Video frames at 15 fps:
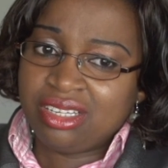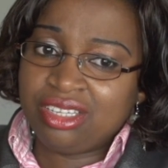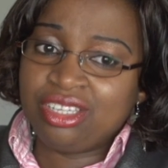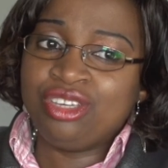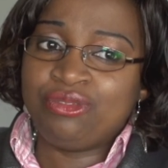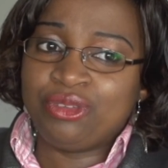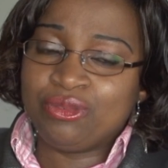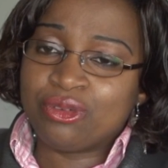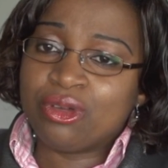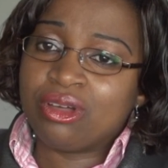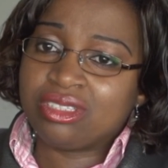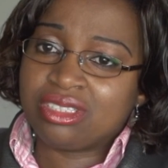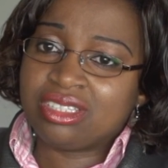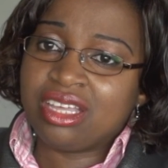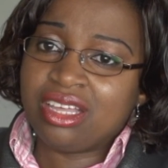if you've
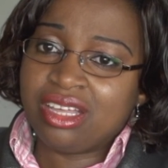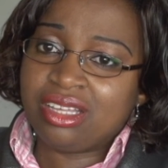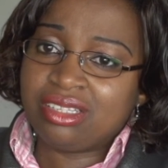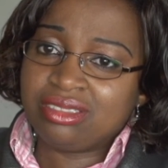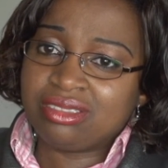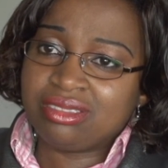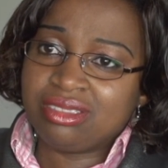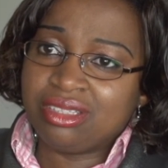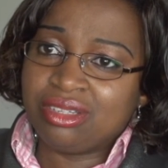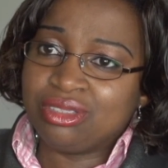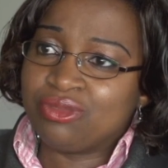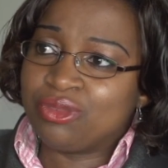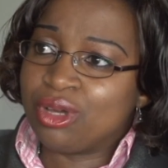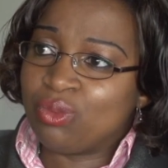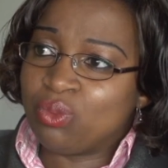got
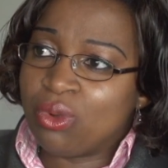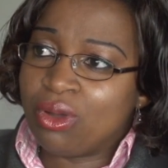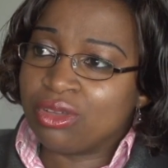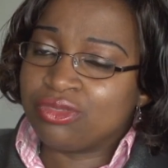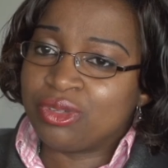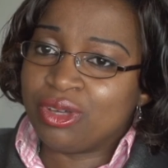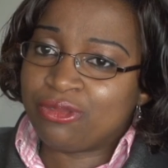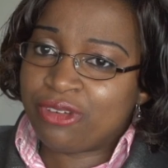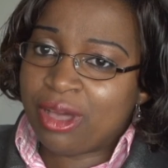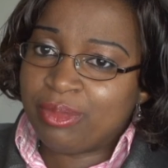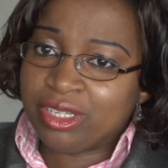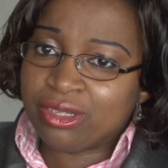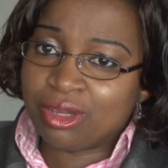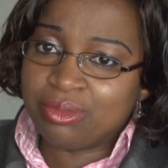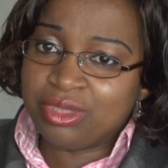you've got work, you've got
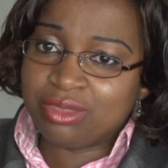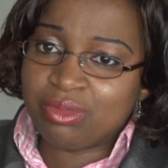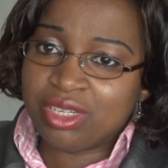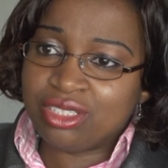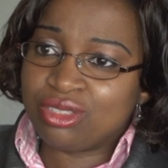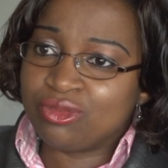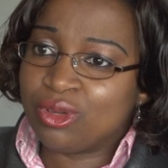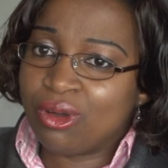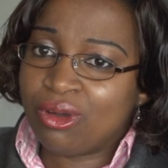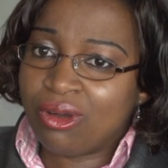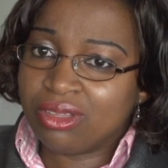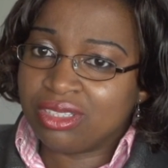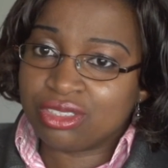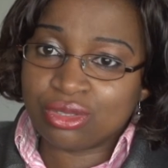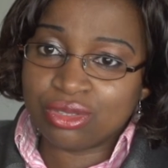family commitments, you've got
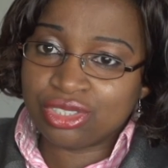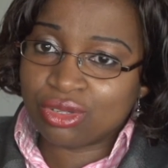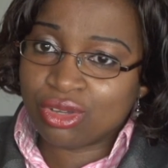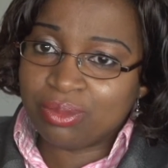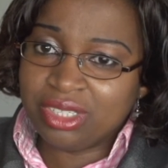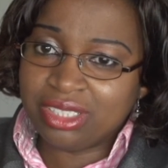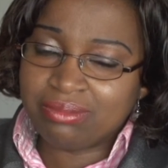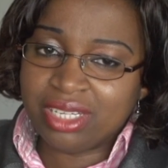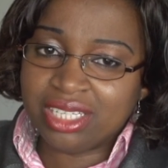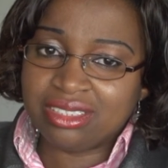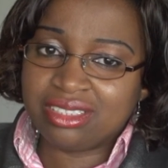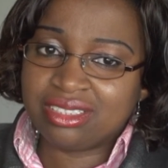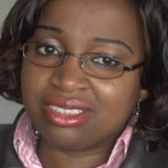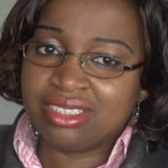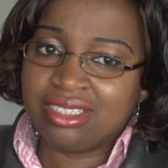other social
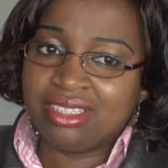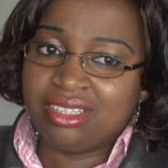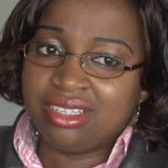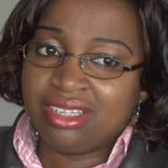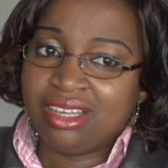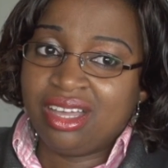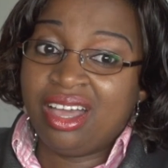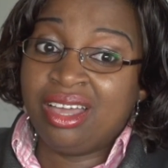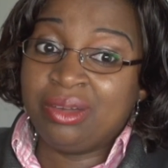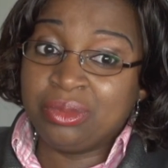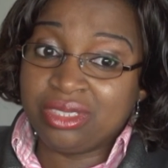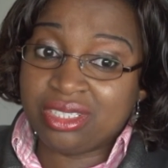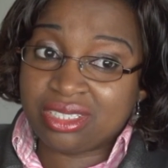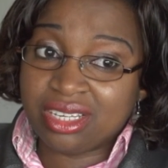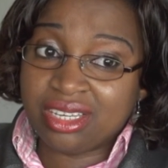commitments, I
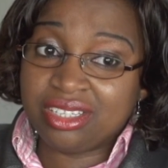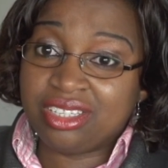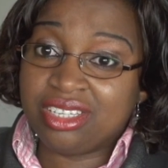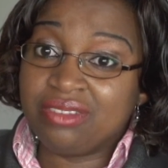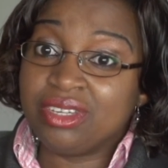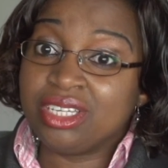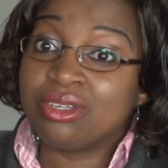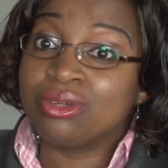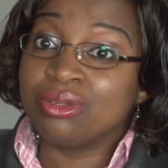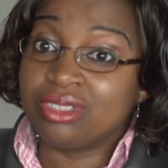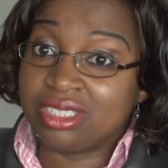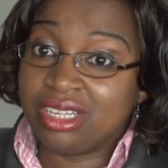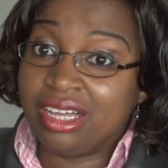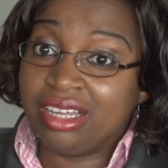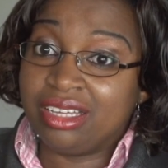would say give it
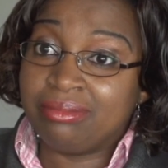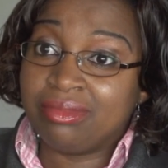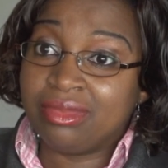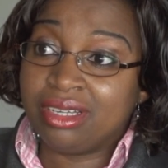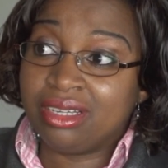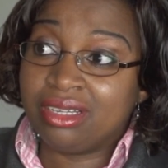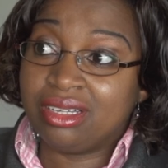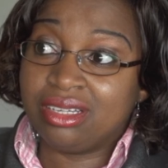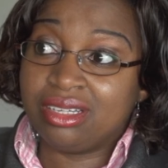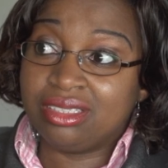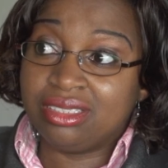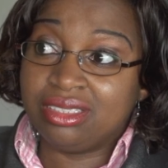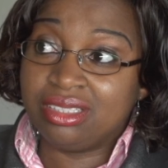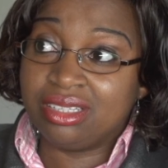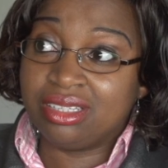good time.
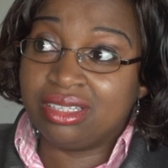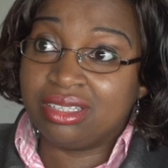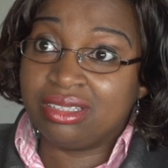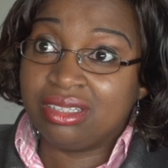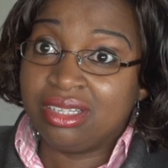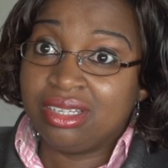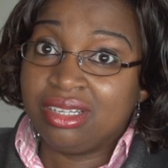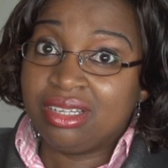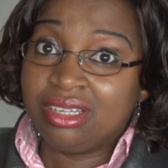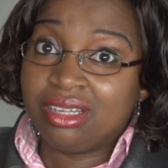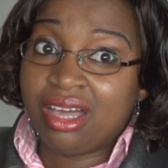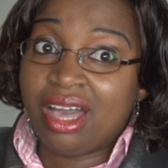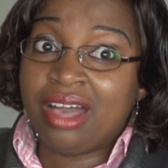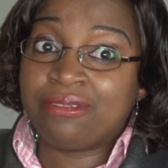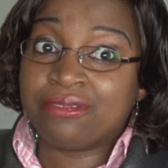And
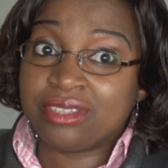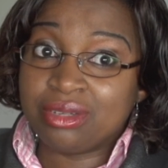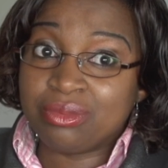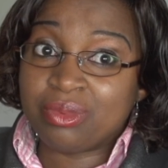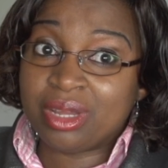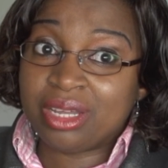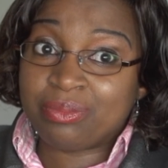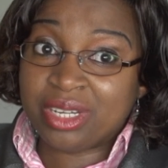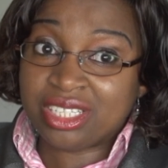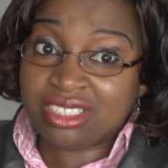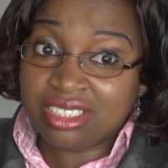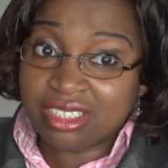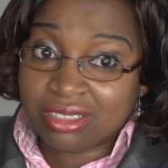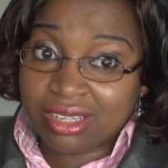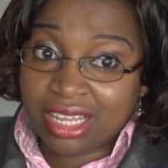after,
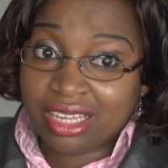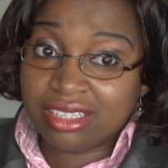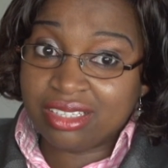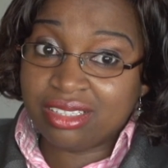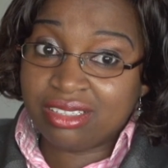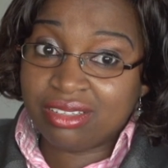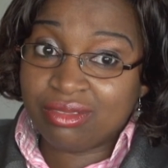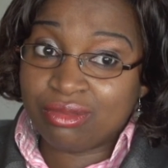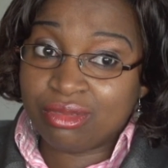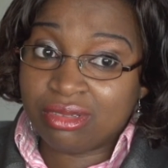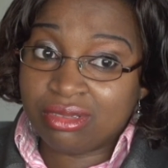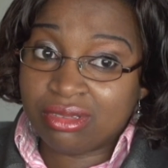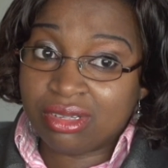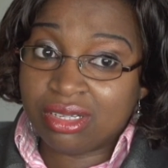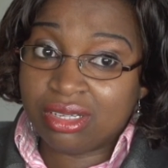particularly
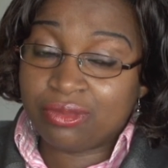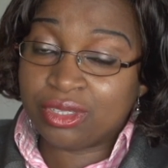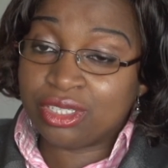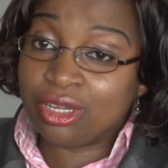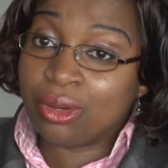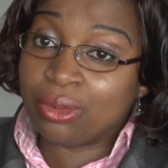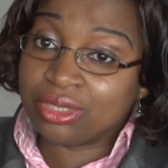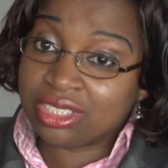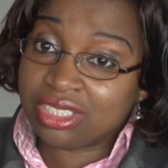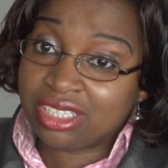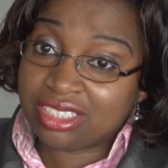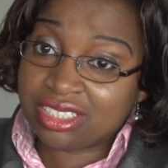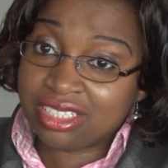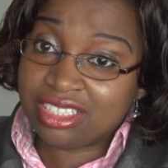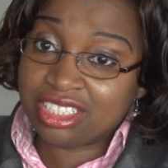for the OSCE
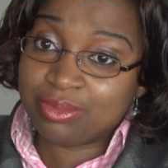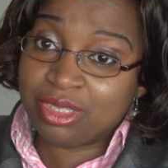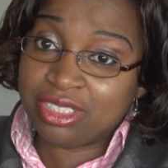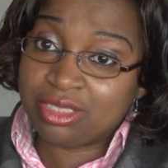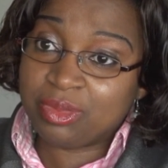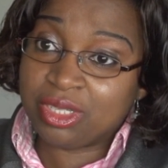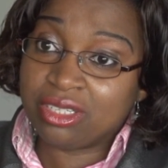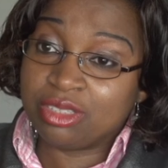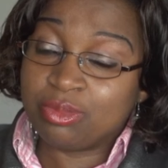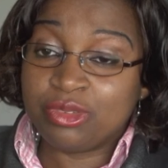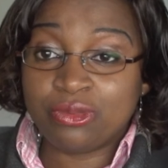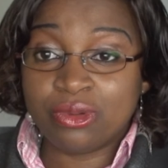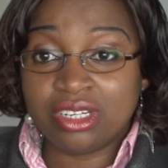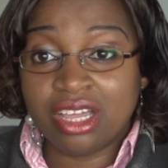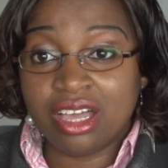assessments, because
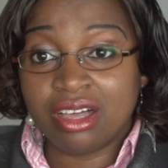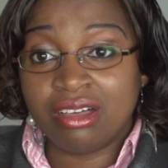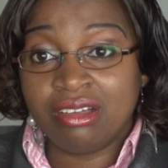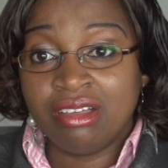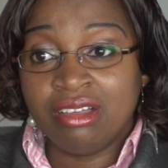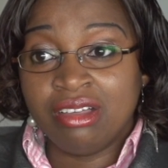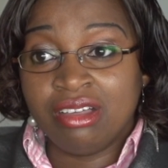before now,